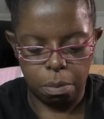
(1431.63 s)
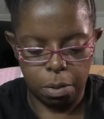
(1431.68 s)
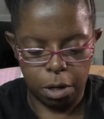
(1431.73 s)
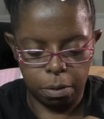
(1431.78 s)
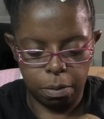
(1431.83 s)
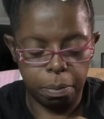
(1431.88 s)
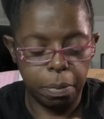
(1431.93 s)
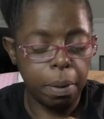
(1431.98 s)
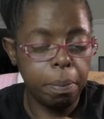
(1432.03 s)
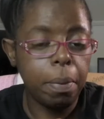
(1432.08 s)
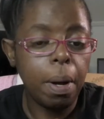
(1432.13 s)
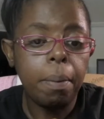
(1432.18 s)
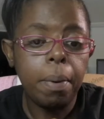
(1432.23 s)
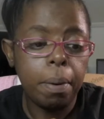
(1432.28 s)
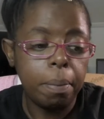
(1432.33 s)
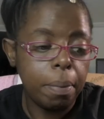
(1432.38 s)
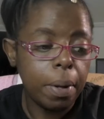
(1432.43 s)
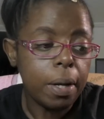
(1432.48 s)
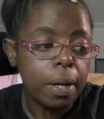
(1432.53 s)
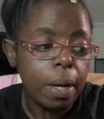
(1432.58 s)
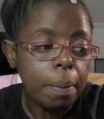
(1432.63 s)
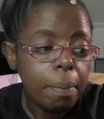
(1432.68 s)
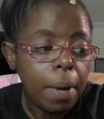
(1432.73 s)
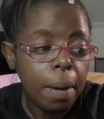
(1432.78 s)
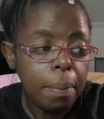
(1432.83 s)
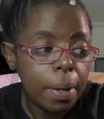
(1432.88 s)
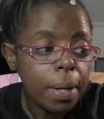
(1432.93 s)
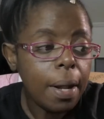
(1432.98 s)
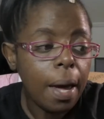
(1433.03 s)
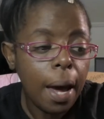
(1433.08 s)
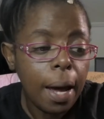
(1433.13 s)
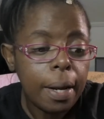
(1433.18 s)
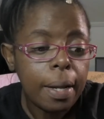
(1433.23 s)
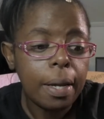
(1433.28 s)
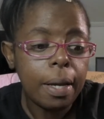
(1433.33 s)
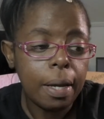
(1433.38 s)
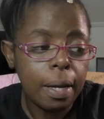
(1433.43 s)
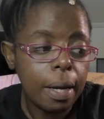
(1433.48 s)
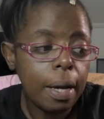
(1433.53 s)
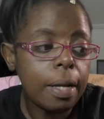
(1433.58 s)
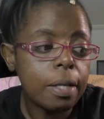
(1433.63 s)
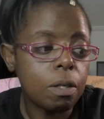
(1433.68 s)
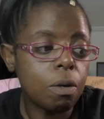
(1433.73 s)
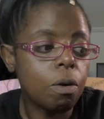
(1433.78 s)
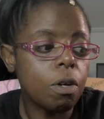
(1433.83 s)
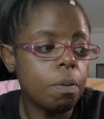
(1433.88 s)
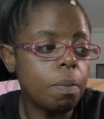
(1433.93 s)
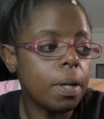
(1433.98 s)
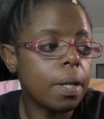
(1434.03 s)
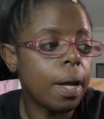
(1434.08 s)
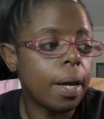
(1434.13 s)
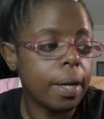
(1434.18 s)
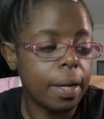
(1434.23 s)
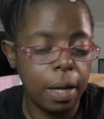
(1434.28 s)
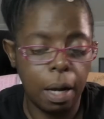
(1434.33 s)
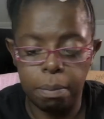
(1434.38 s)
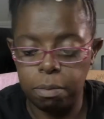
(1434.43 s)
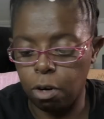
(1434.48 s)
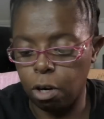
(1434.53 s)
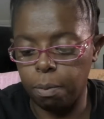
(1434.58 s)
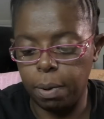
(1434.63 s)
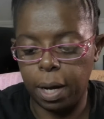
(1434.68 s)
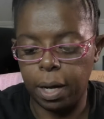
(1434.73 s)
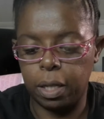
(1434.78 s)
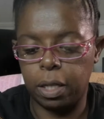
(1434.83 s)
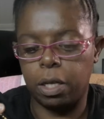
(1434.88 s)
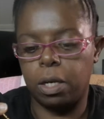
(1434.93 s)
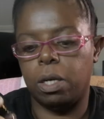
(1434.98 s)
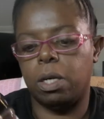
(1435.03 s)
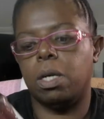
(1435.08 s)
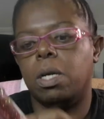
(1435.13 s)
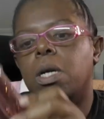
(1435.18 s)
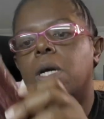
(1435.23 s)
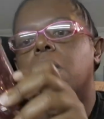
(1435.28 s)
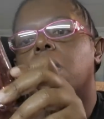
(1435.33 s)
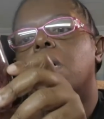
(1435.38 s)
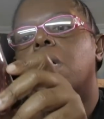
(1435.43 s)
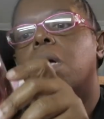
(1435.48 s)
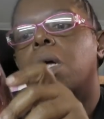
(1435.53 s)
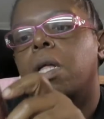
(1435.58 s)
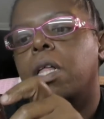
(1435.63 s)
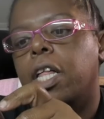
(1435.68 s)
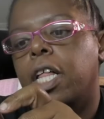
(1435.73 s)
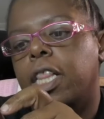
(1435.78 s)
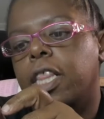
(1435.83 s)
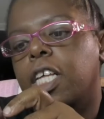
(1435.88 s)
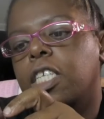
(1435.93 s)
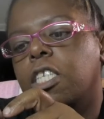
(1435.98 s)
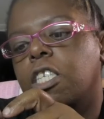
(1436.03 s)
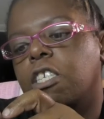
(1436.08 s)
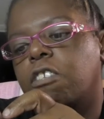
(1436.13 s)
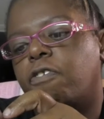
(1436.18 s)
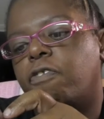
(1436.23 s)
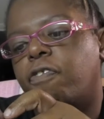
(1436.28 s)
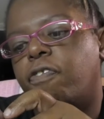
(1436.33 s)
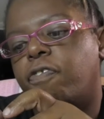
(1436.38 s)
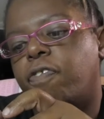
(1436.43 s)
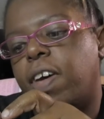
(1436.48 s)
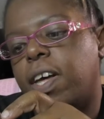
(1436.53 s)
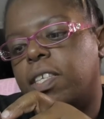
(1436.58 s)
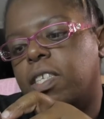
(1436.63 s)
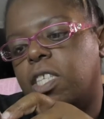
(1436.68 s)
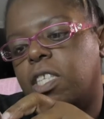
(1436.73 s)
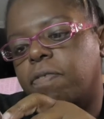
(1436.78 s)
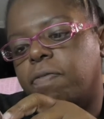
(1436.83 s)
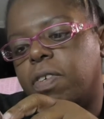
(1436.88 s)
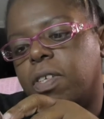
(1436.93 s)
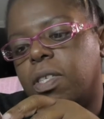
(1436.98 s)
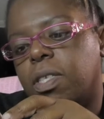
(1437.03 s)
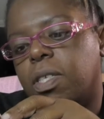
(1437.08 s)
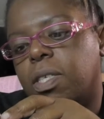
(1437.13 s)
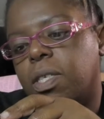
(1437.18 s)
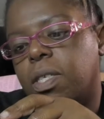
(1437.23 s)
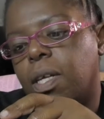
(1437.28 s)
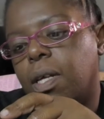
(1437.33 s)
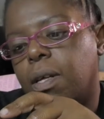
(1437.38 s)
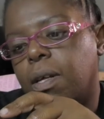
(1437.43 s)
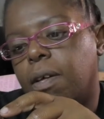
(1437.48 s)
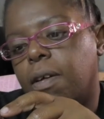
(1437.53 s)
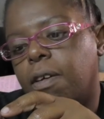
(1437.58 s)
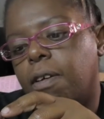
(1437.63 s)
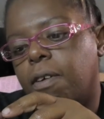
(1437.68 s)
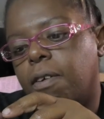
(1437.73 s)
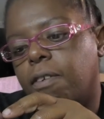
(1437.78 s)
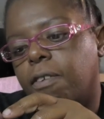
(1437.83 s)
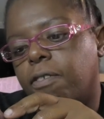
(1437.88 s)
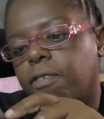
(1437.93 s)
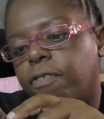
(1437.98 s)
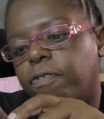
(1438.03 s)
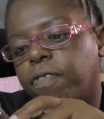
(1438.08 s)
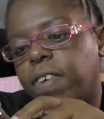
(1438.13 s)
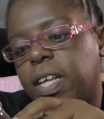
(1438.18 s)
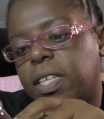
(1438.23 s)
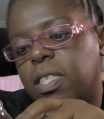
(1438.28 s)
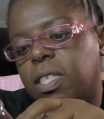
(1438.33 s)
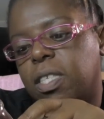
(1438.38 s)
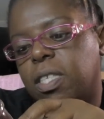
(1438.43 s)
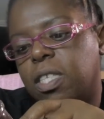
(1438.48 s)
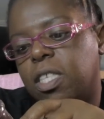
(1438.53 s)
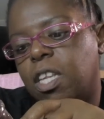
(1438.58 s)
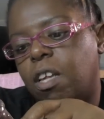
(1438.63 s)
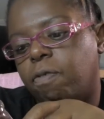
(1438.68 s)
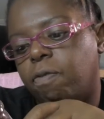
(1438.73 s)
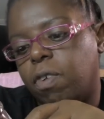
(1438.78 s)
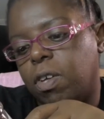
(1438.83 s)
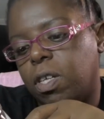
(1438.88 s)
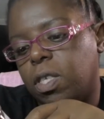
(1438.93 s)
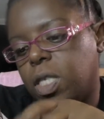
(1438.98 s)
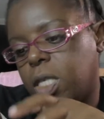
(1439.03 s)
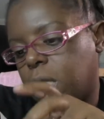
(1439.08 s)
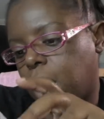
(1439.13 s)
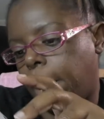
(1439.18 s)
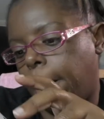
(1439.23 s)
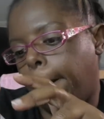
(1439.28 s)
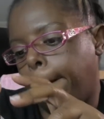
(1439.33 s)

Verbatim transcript: My baby, baby daddy is going to be like, I'm tired of buying glitter. This is Festivus. Festivus.